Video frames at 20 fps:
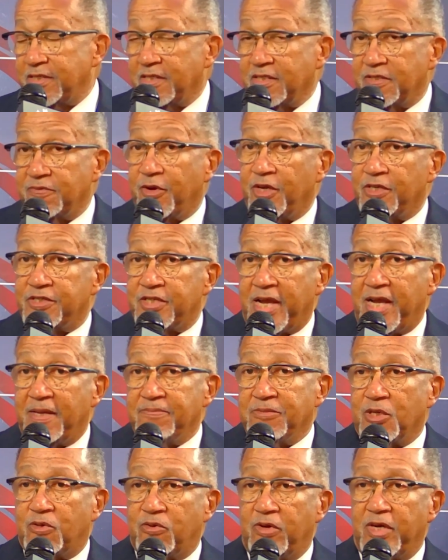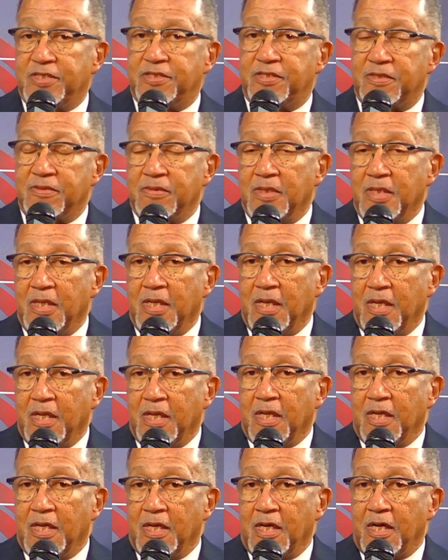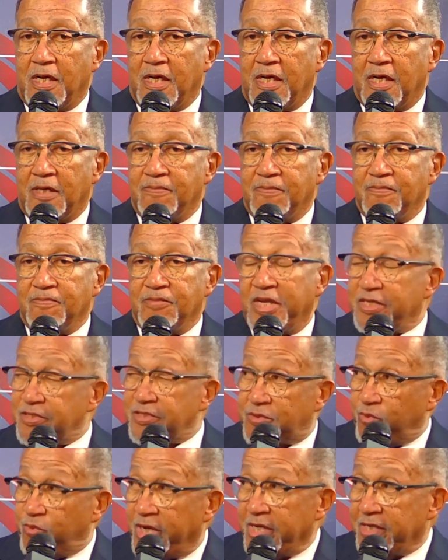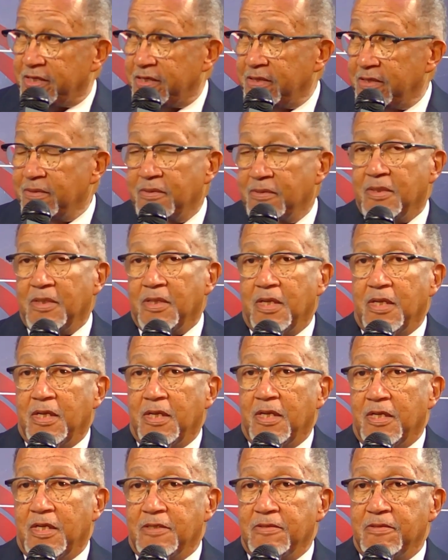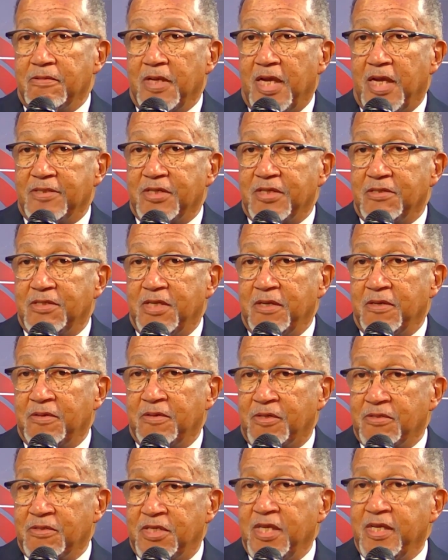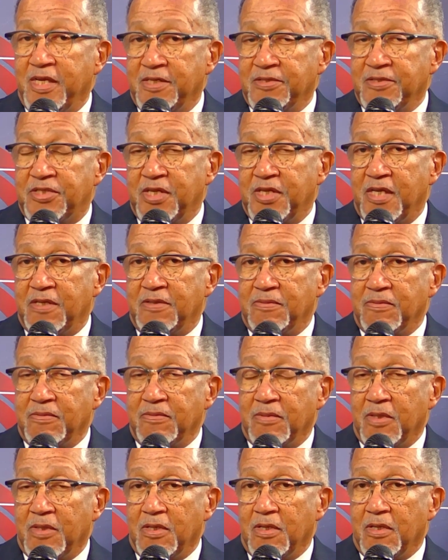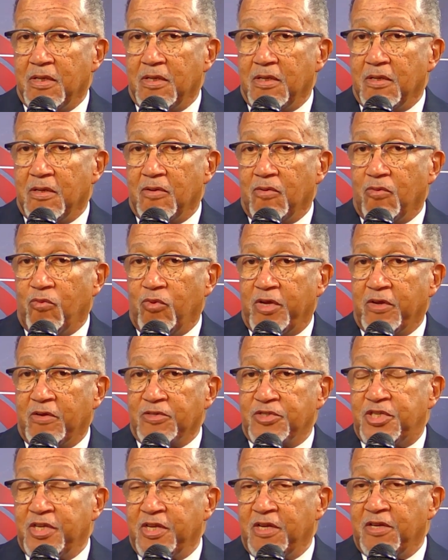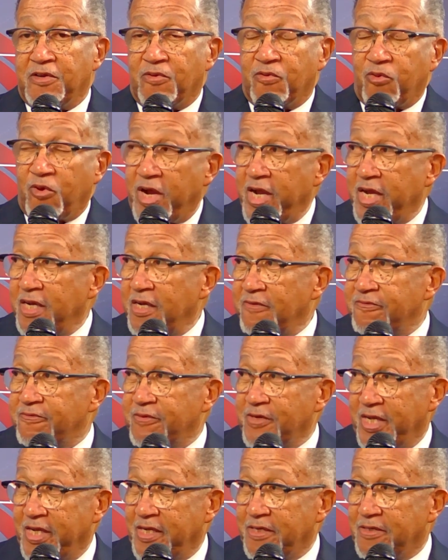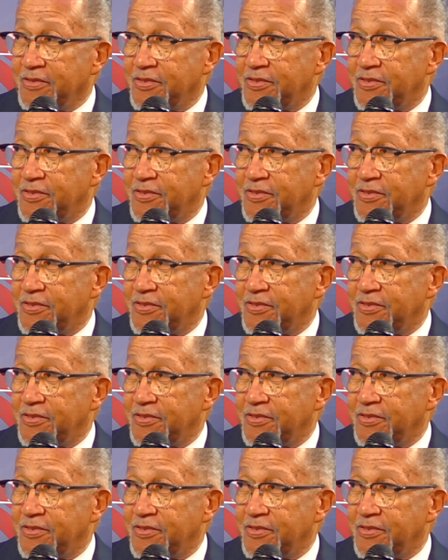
It's a very timely question. This week at the DNC, we're going to see an array of leaders.